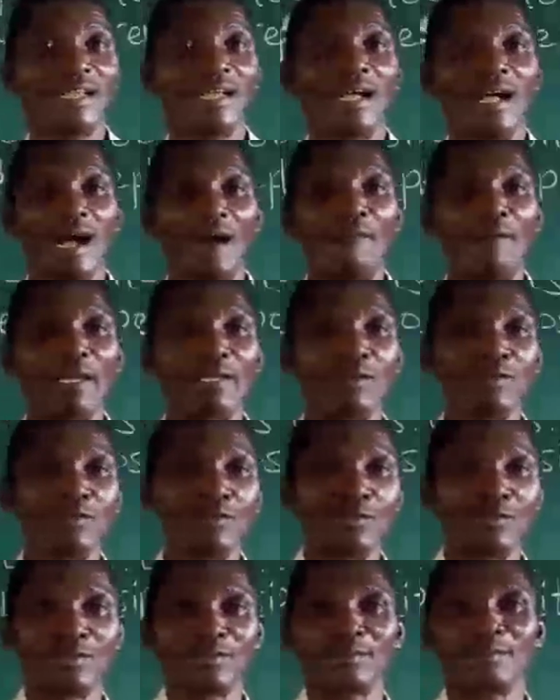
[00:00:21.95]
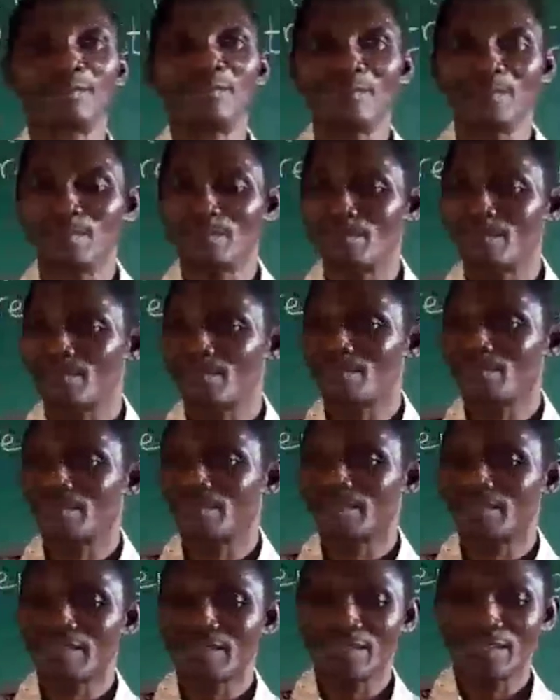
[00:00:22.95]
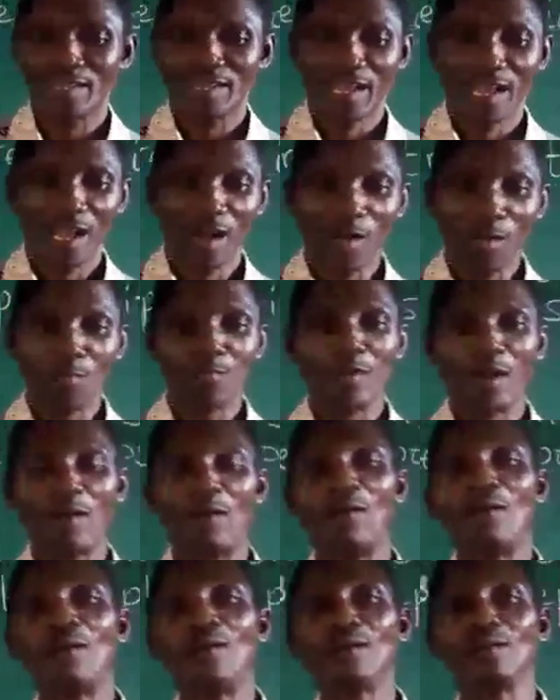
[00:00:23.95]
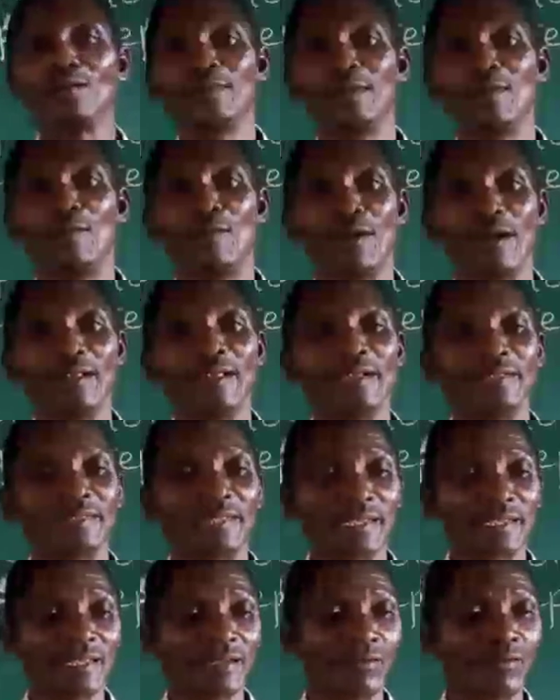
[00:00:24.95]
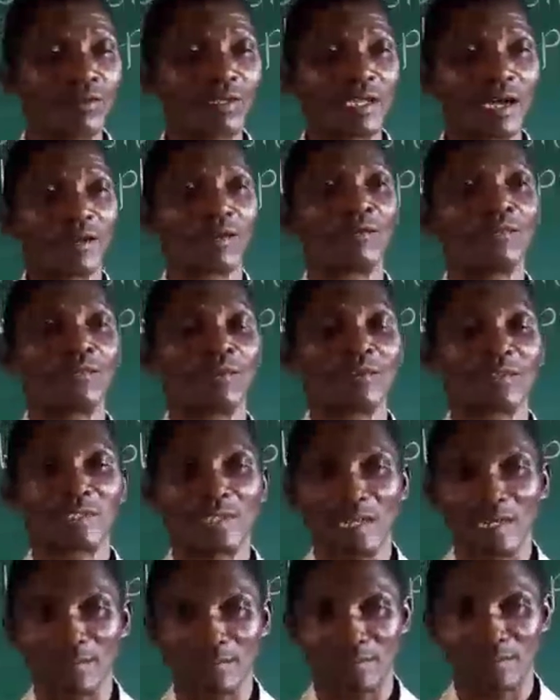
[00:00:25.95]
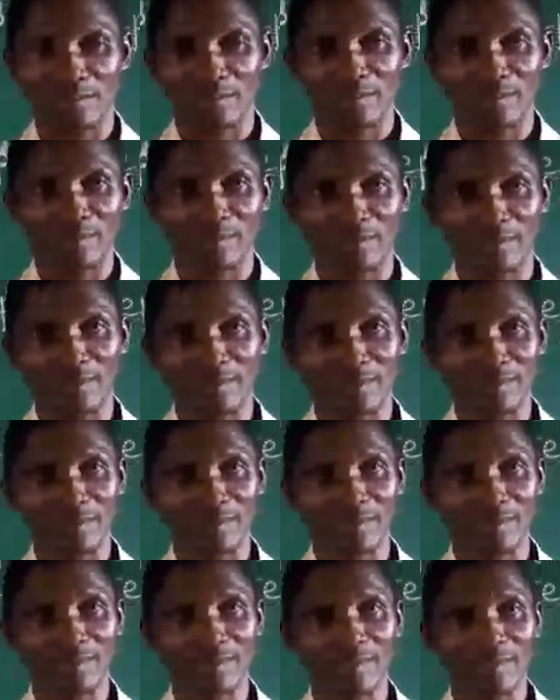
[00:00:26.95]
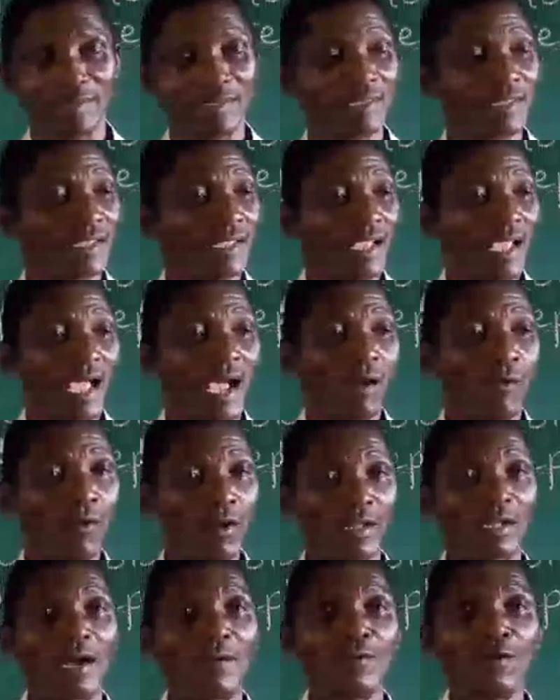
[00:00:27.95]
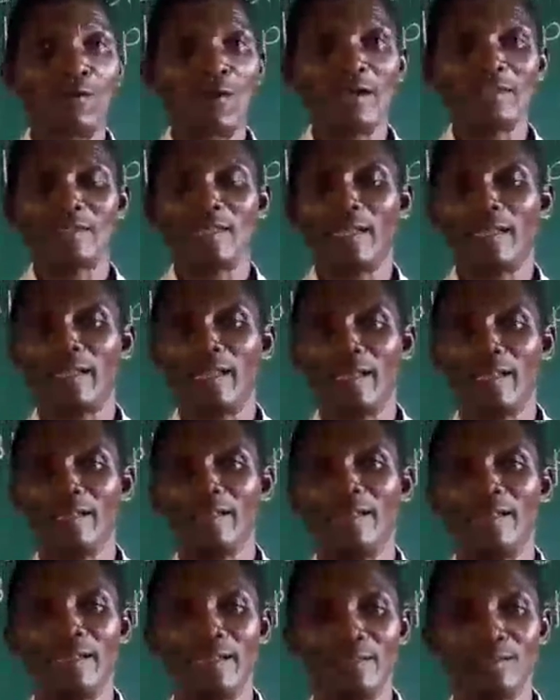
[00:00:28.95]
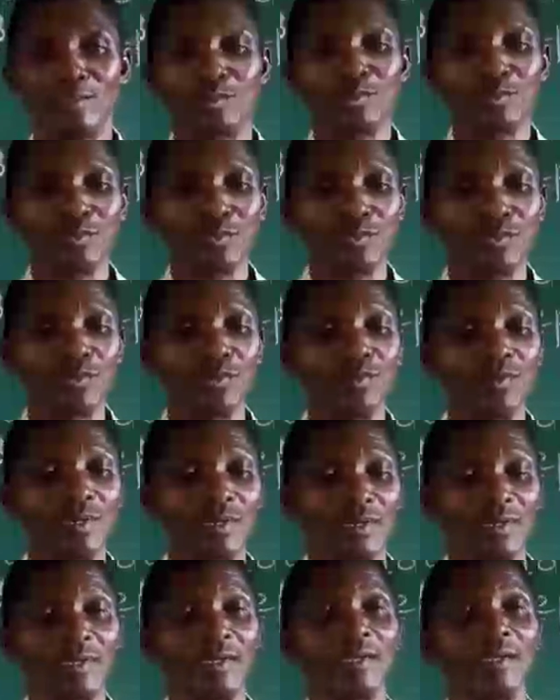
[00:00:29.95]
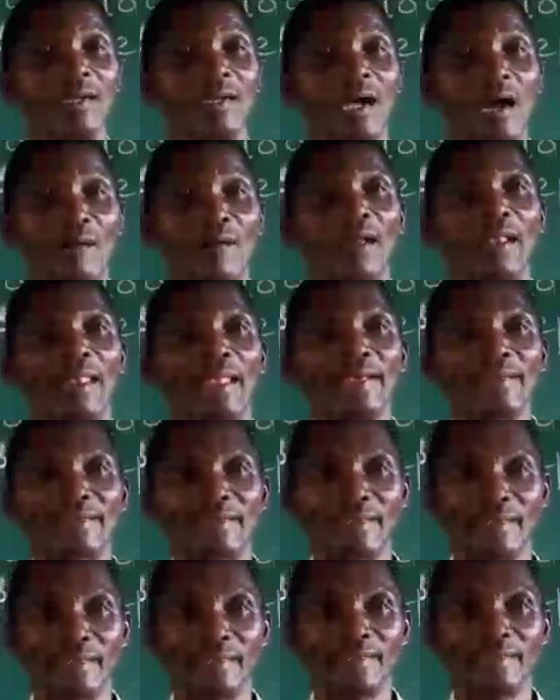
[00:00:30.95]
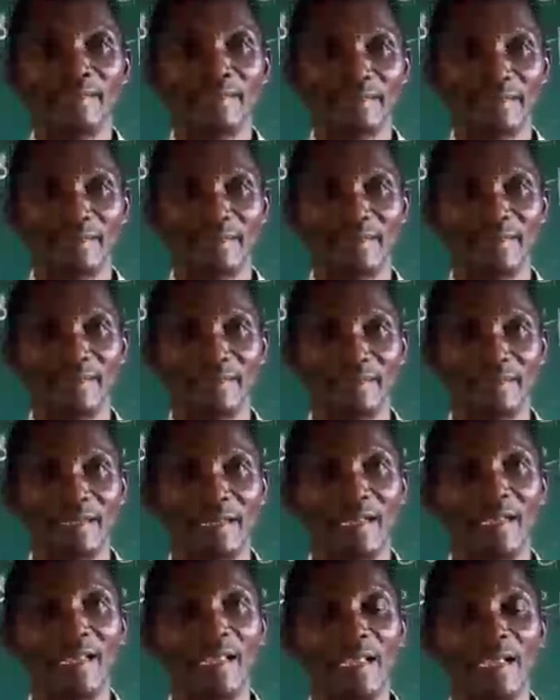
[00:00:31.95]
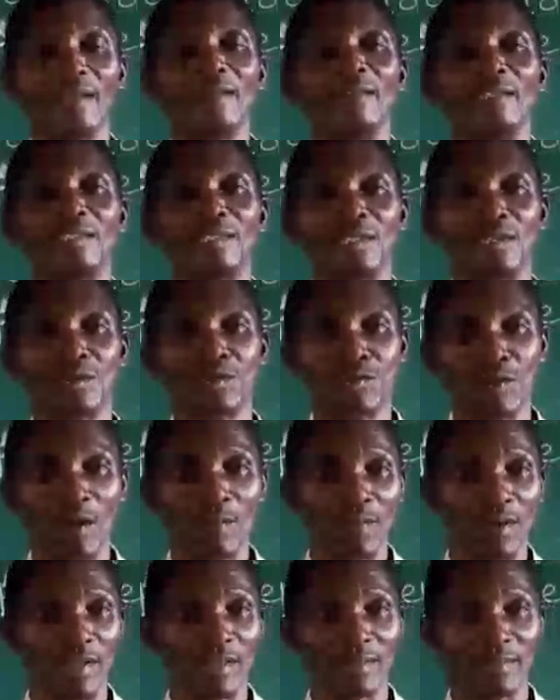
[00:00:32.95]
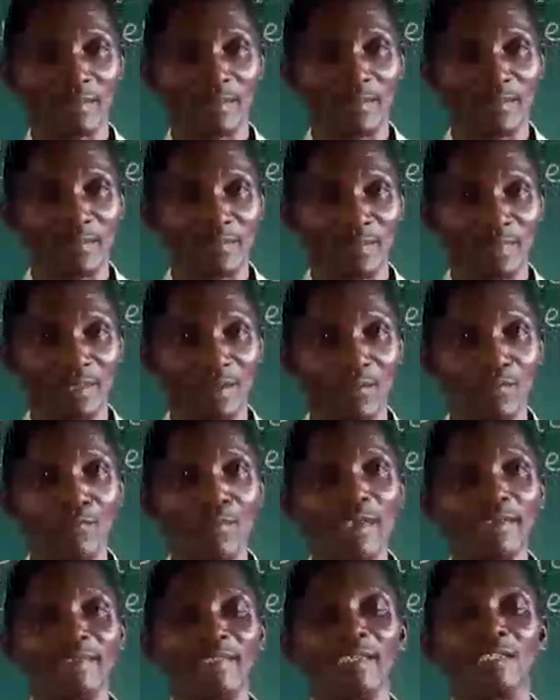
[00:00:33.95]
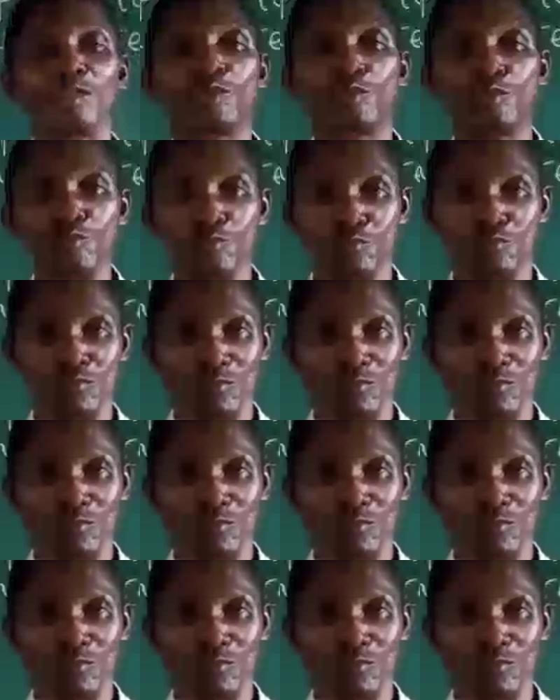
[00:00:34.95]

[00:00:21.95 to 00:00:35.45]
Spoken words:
How are you? I hope you are all doing well and taking good care of yourselves. I welcome you once again into our lesson, English Grammar, Basic 2.